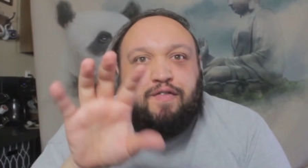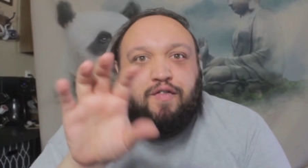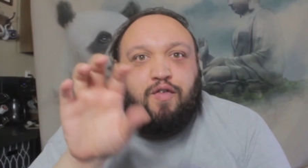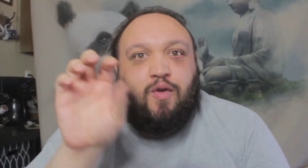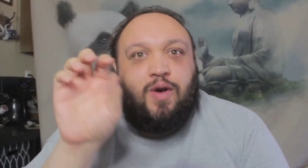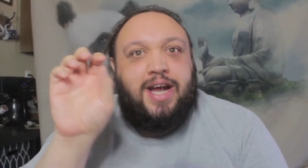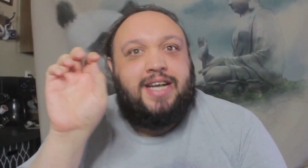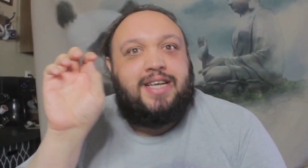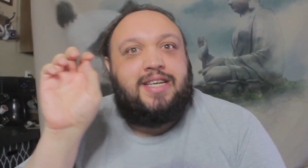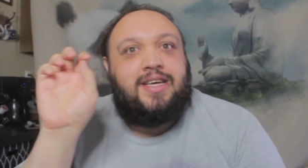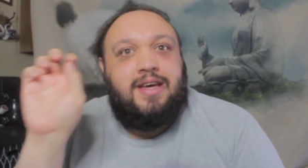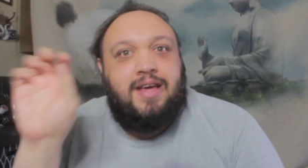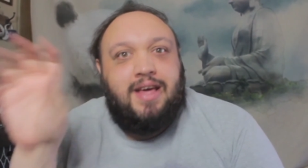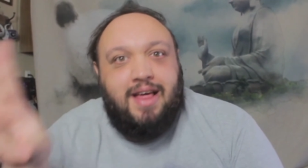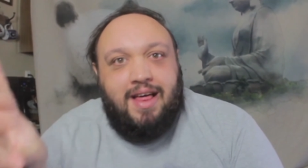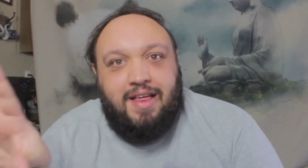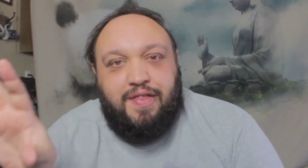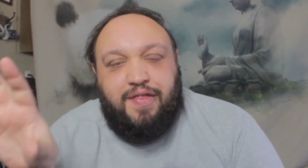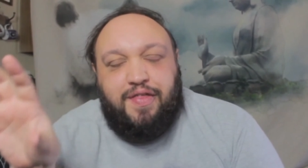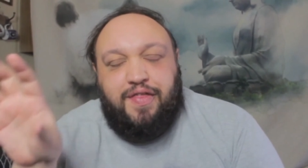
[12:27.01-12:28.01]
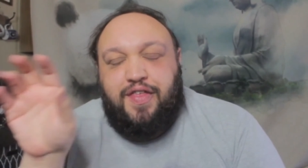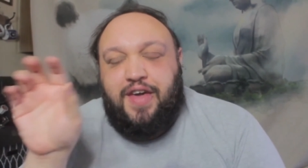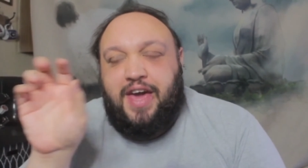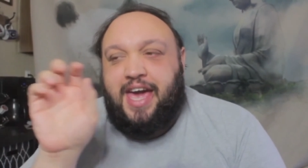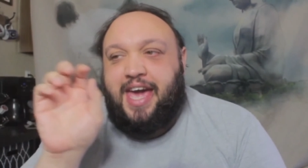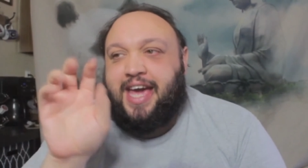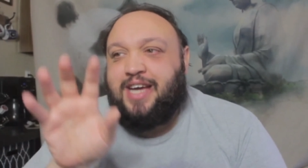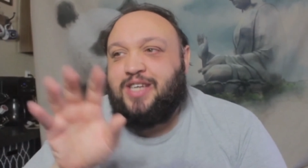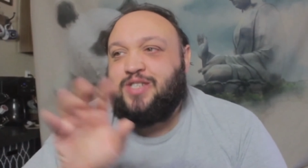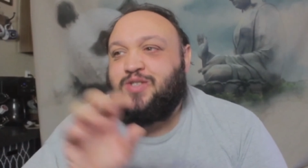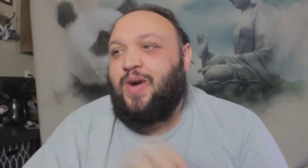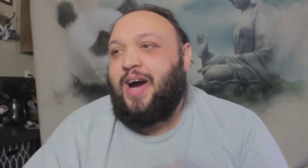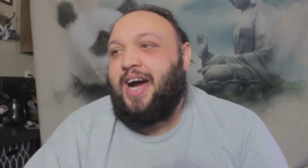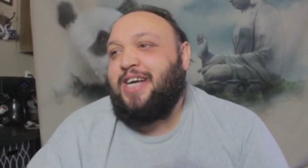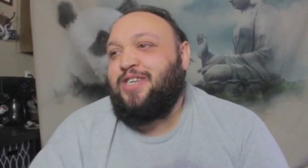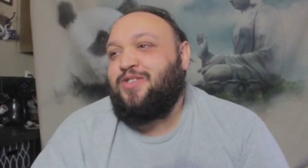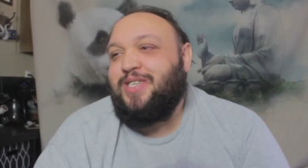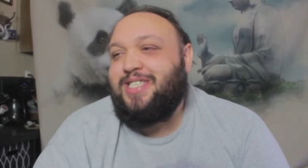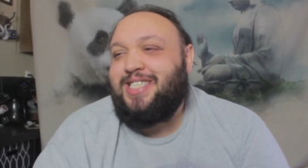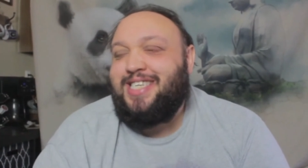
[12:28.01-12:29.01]
different
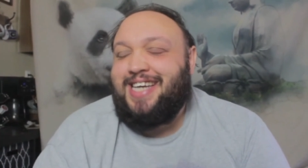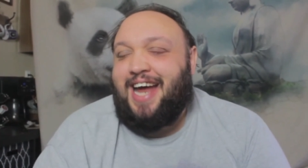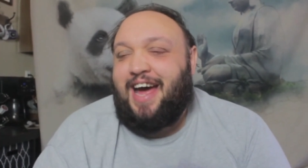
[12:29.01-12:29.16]
things, right?